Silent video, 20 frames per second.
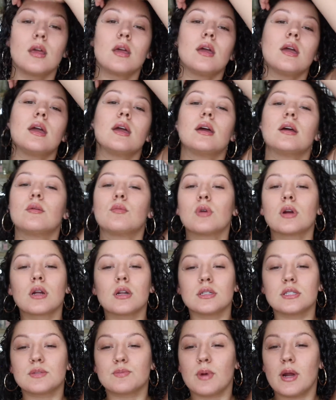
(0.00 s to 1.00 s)
And we're going
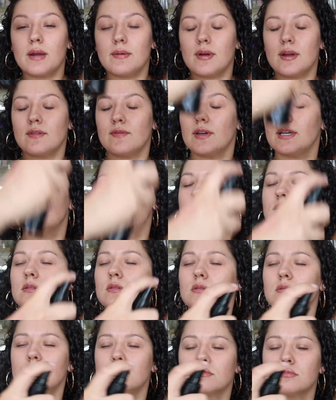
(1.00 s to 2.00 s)
to spray my face.
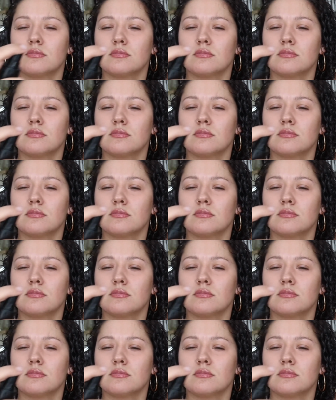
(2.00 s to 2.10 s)
Oh.